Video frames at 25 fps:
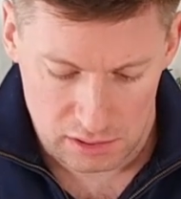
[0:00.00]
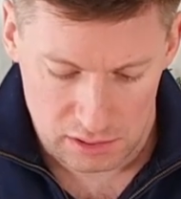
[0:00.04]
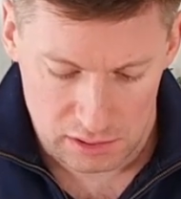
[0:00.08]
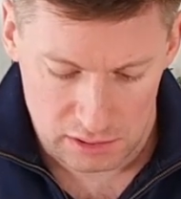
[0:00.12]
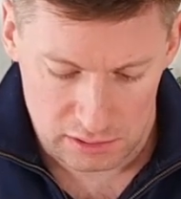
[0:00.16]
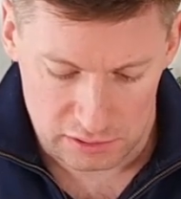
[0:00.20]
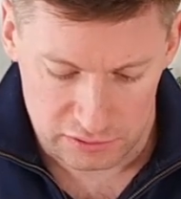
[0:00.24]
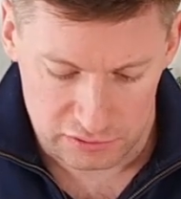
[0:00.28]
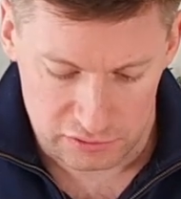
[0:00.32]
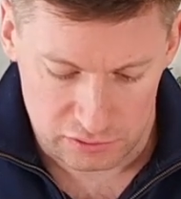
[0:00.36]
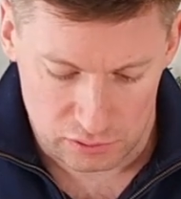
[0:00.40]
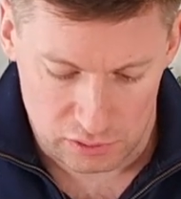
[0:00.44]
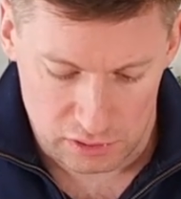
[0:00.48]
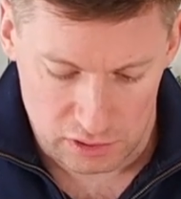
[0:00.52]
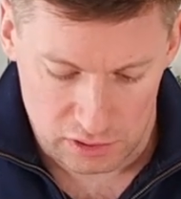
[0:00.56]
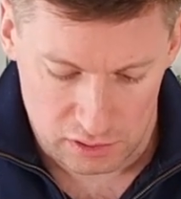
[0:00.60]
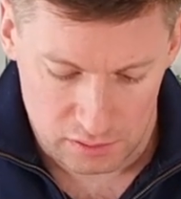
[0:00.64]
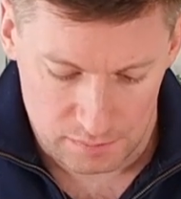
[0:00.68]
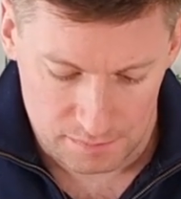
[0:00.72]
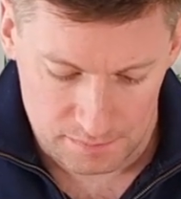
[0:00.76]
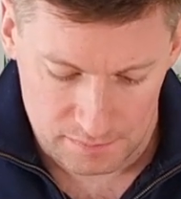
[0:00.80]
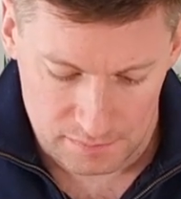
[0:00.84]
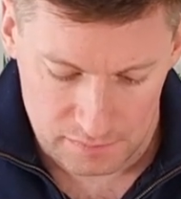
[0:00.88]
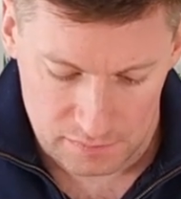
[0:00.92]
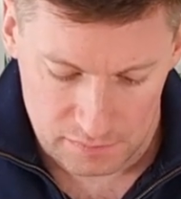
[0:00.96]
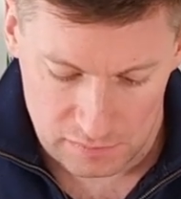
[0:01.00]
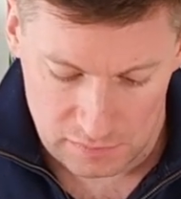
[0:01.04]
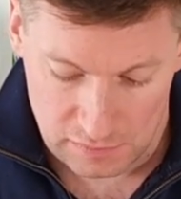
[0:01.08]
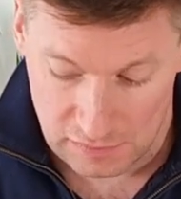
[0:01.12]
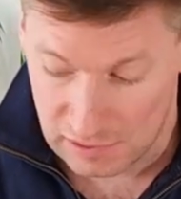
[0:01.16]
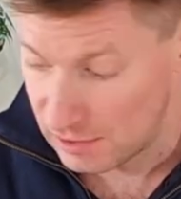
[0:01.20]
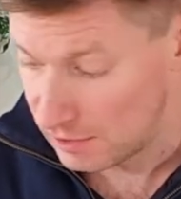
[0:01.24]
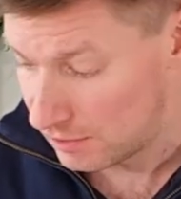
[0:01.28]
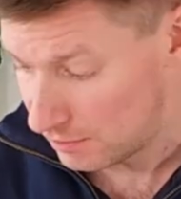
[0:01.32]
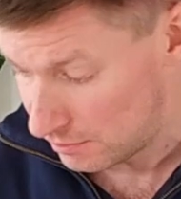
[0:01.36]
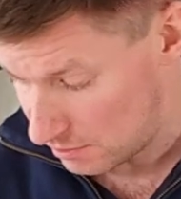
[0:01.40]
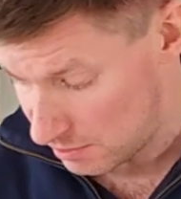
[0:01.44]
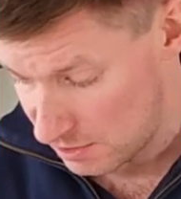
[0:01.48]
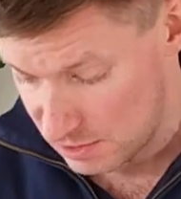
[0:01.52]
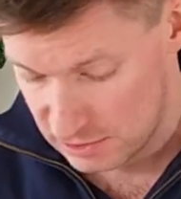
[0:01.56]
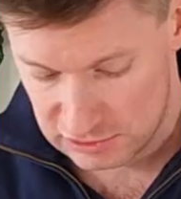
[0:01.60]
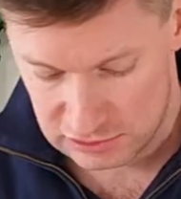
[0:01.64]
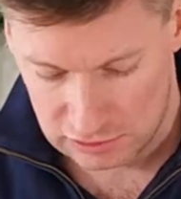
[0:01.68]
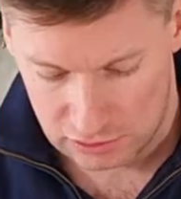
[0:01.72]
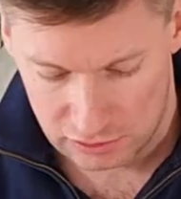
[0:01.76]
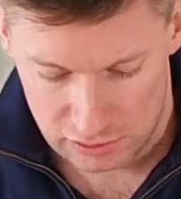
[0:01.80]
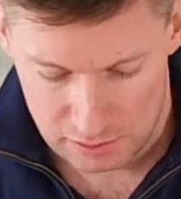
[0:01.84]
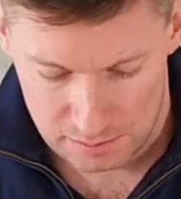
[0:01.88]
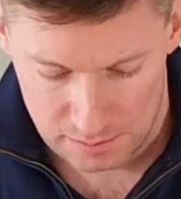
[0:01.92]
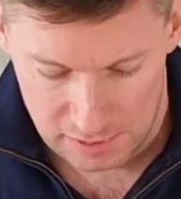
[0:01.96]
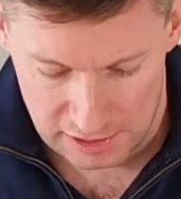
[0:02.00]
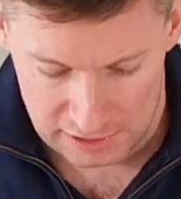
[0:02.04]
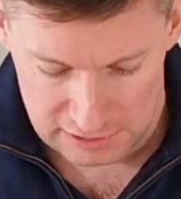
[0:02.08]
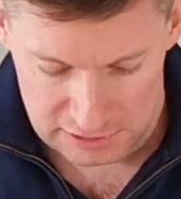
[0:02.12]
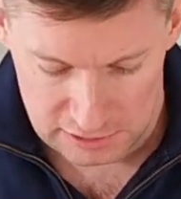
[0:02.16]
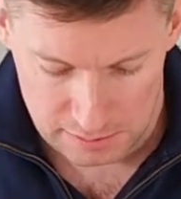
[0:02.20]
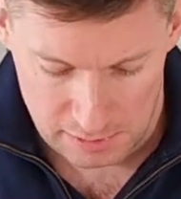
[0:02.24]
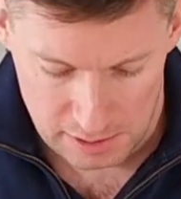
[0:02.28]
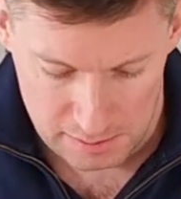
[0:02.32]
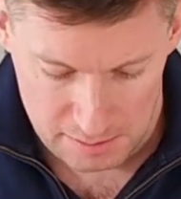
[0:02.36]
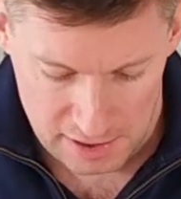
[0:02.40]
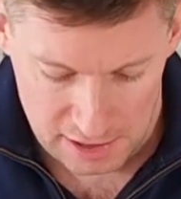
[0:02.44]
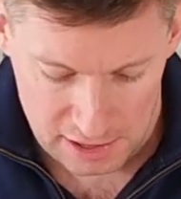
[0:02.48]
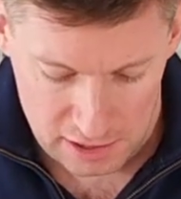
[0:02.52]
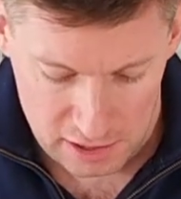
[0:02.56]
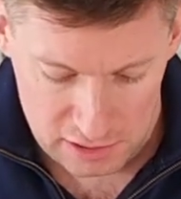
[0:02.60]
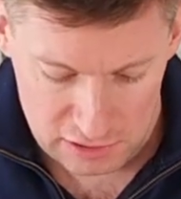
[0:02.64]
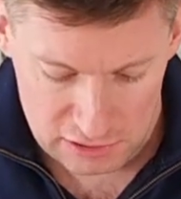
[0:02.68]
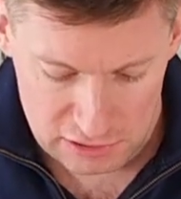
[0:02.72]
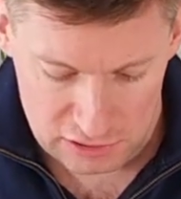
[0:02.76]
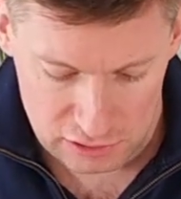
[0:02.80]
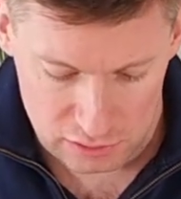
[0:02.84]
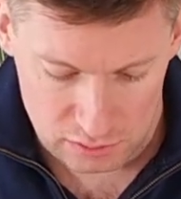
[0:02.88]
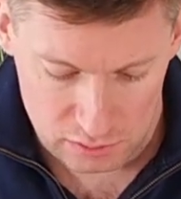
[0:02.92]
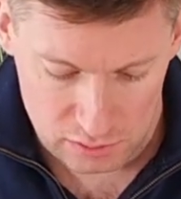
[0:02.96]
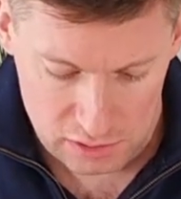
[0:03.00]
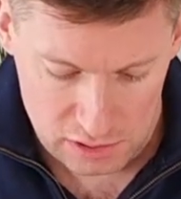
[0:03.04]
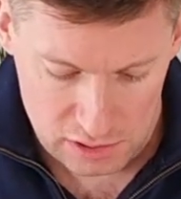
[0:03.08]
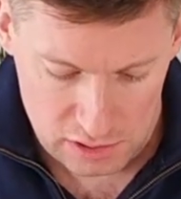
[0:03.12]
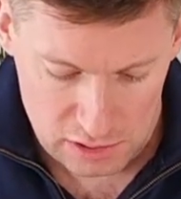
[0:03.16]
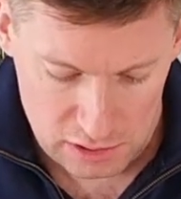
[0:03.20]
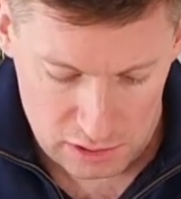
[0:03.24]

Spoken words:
in the soil. And this other plant's a bit bigger, so